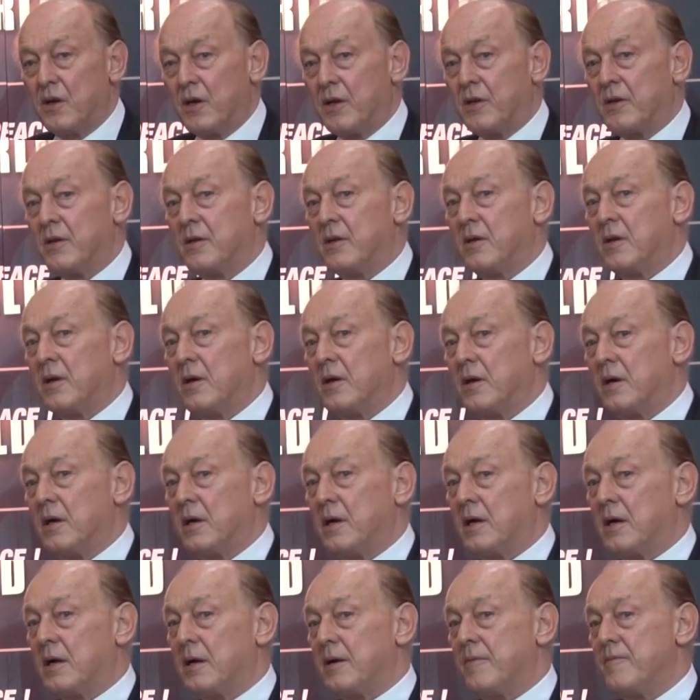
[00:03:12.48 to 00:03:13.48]
on
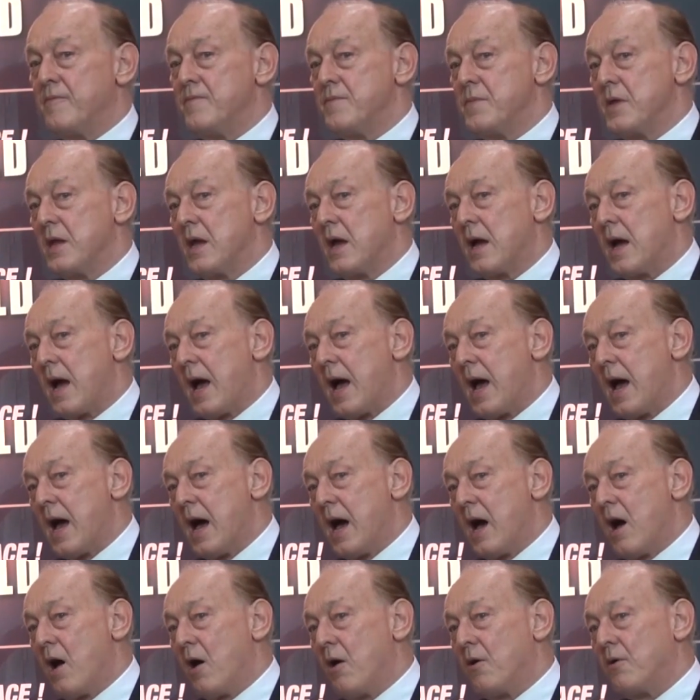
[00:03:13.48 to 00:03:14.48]

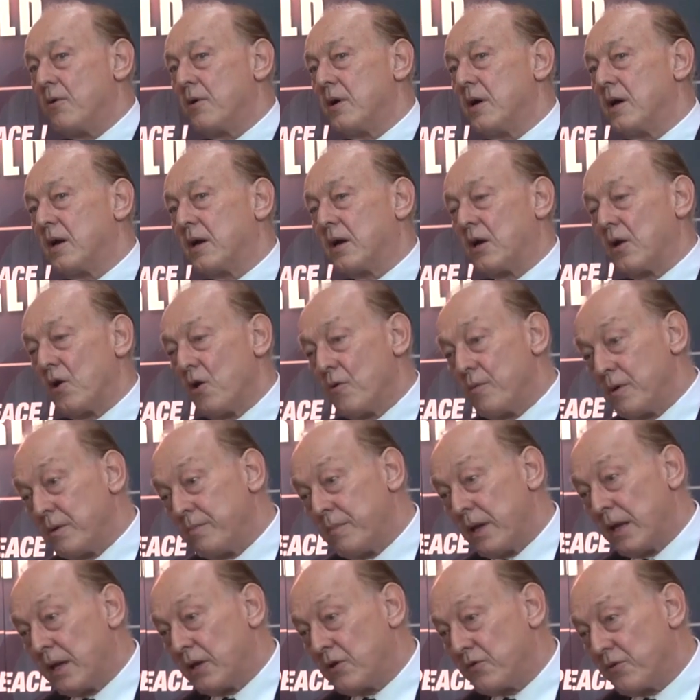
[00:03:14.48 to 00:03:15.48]
how a global
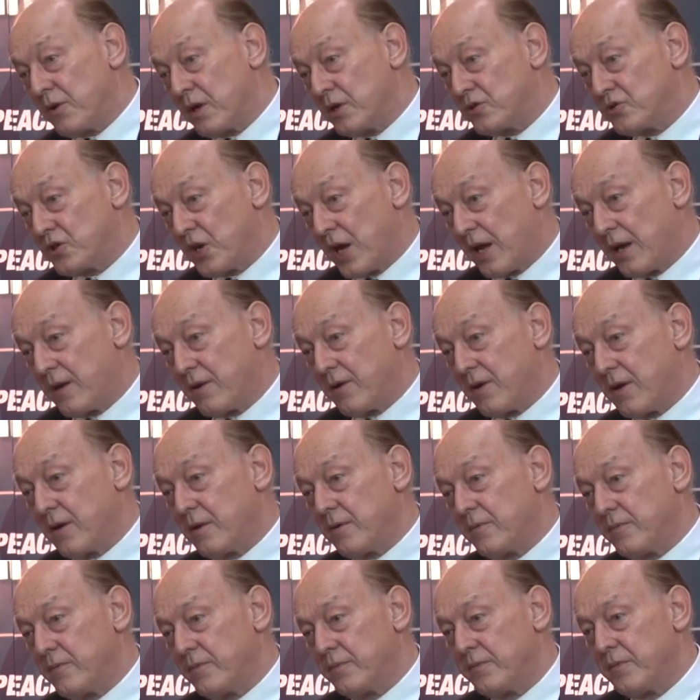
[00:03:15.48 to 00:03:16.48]
military agenda
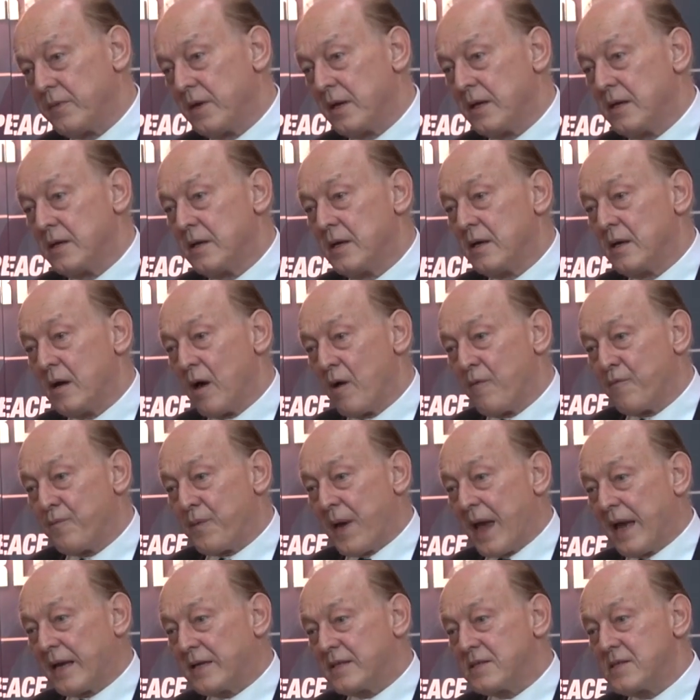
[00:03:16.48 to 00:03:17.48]

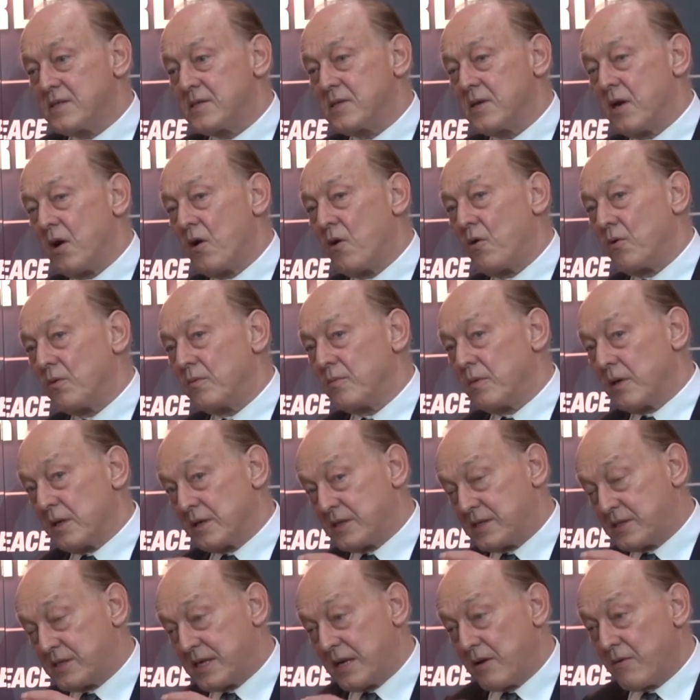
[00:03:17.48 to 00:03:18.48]
affects a
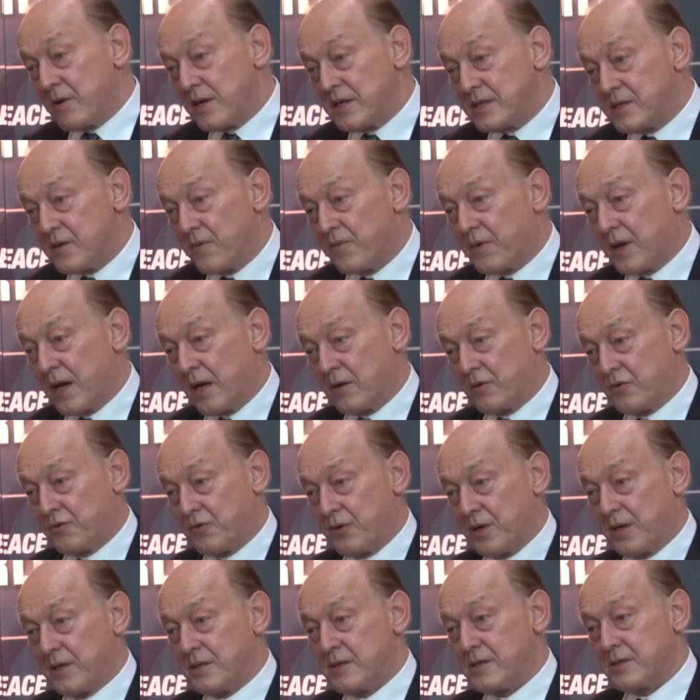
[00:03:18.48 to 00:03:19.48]
series of
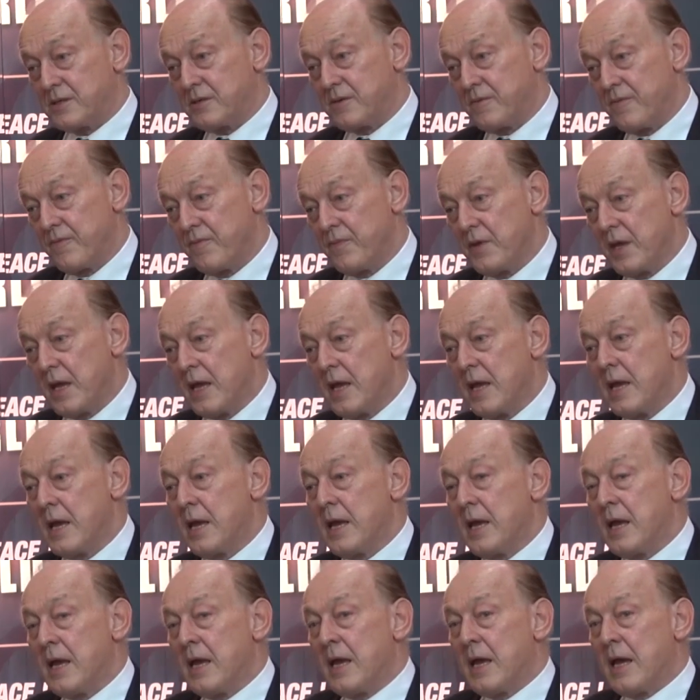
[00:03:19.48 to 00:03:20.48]
countries,
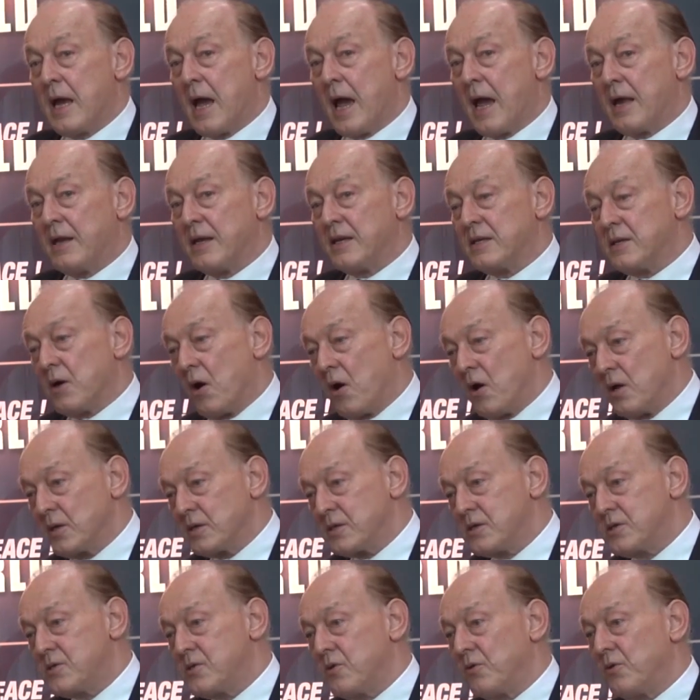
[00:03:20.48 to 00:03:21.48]
and it
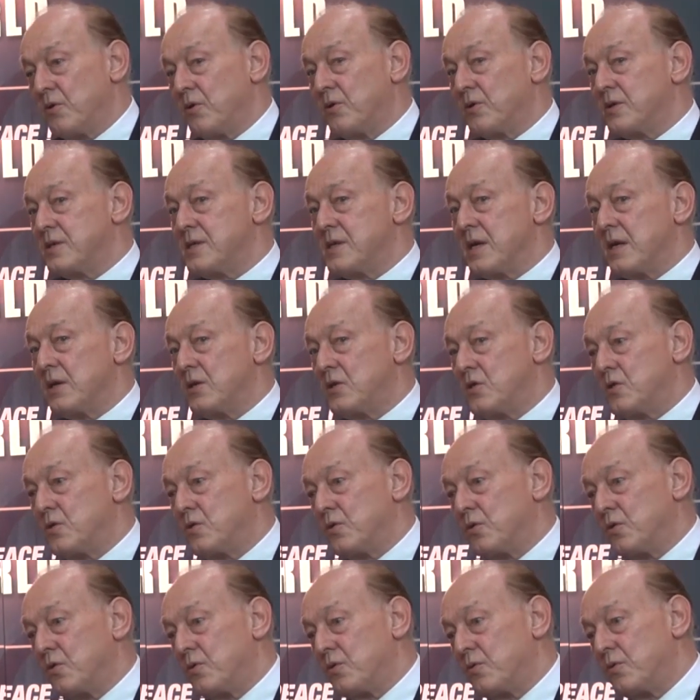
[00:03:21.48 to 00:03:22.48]
also looks
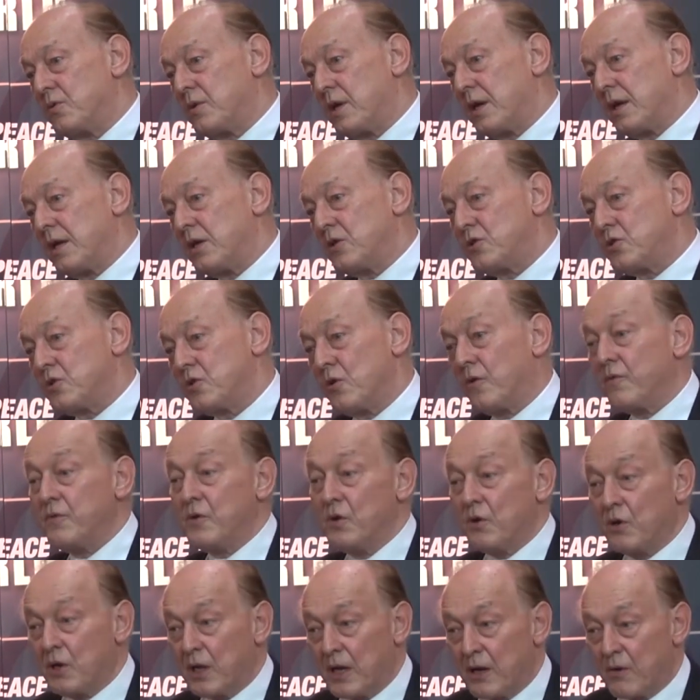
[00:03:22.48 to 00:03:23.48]
into the issue of
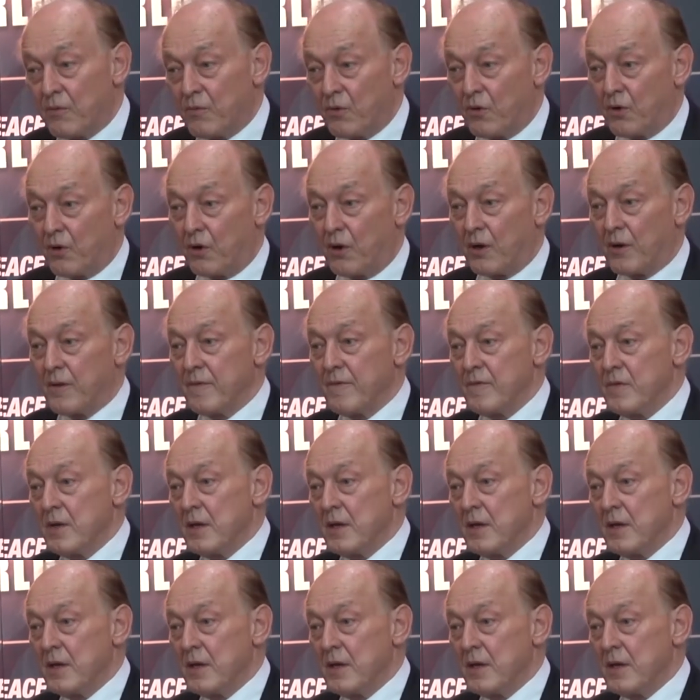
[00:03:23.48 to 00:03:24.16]
nuclear war.